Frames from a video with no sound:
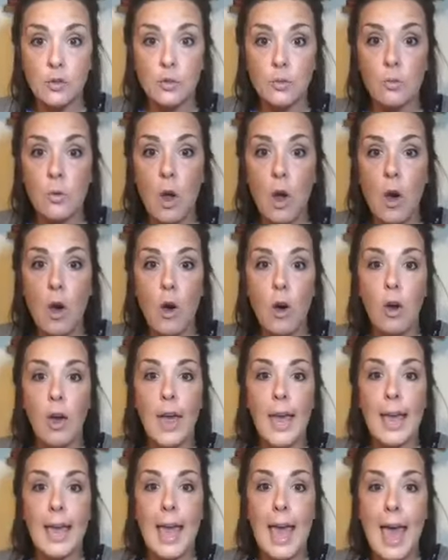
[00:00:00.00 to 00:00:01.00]
draw
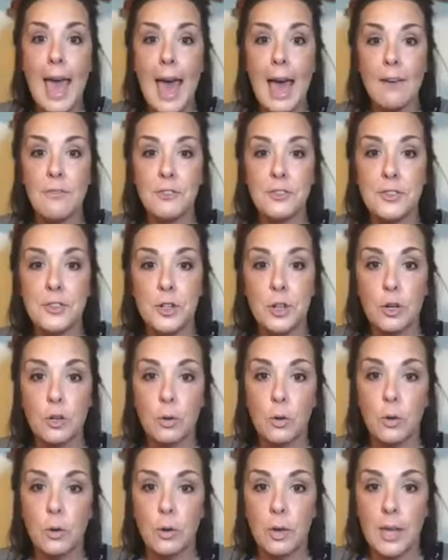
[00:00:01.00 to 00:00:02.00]
a half
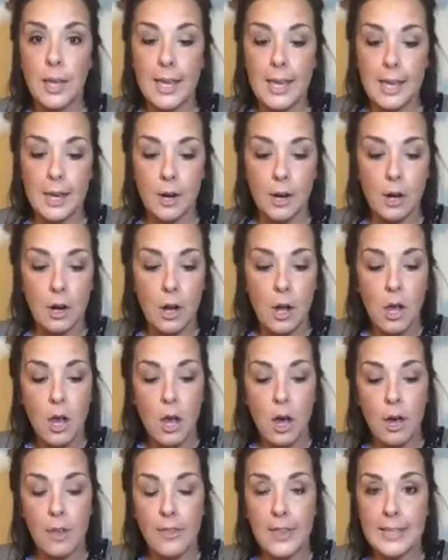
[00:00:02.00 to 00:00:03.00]
circle here
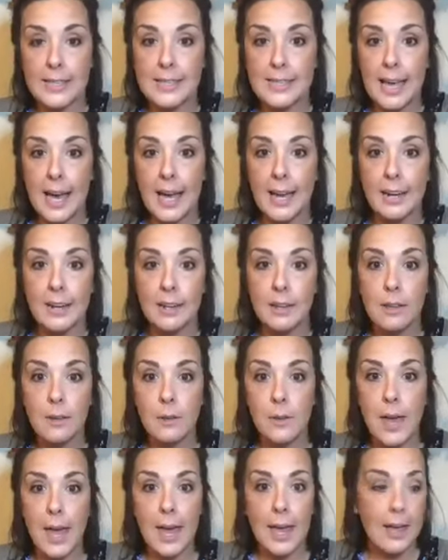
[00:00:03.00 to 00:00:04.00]
on this side,
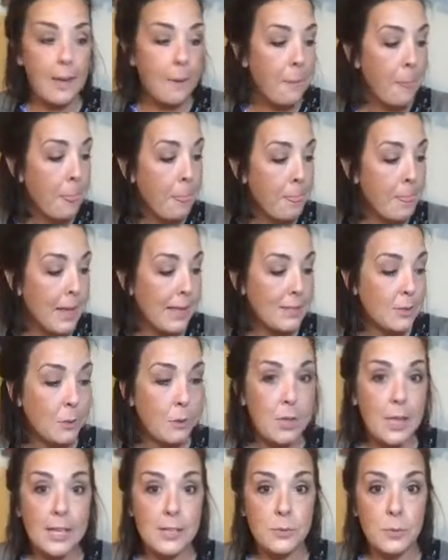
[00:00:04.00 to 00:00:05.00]
okay? And that's
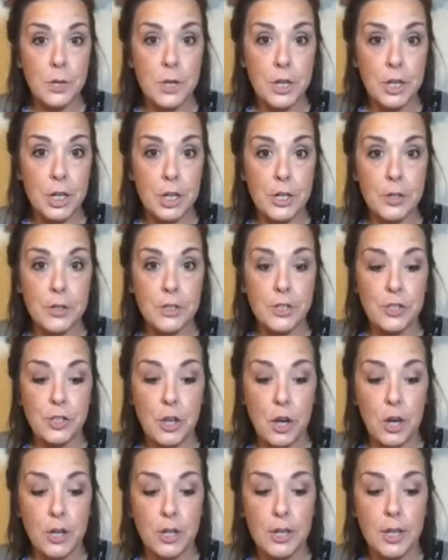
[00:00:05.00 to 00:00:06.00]
what you're going to do to
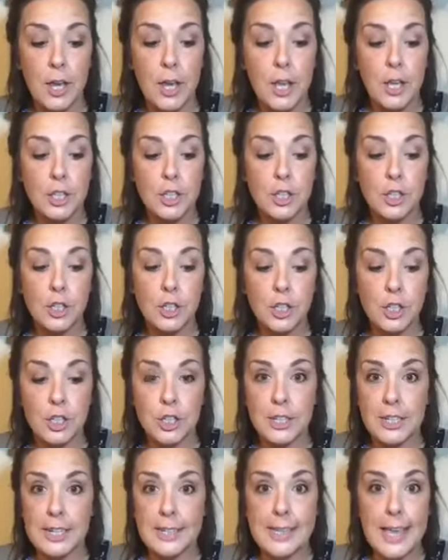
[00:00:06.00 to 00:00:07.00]
start. So you're
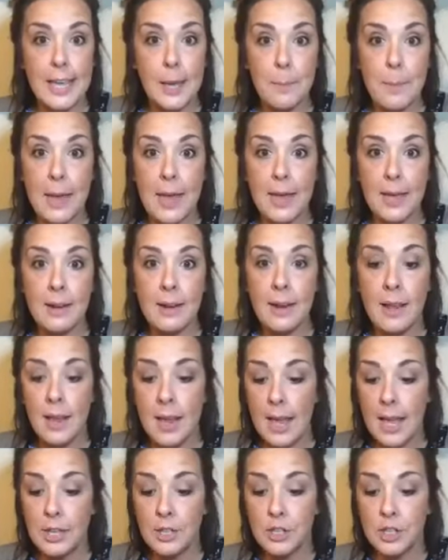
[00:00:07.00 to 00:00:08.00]
just going to take a pin
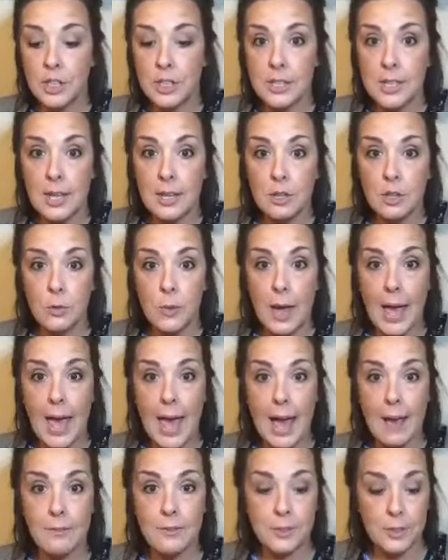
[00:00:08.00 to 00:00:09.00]
and just do a
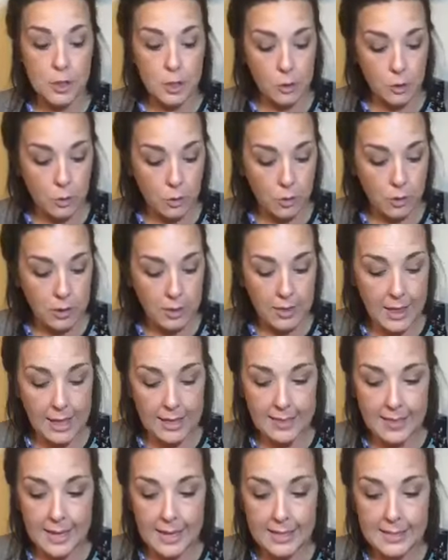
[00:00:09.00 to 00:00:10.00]
half circle
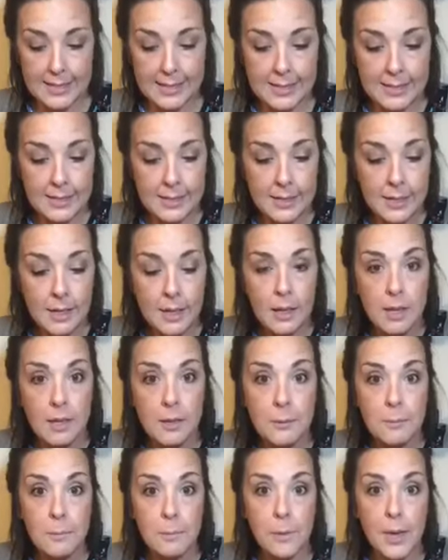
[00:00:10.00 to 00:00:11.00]
like this,
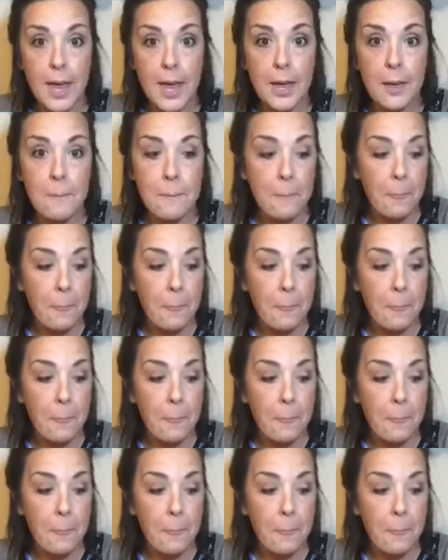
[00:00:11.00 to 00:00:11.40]
okay?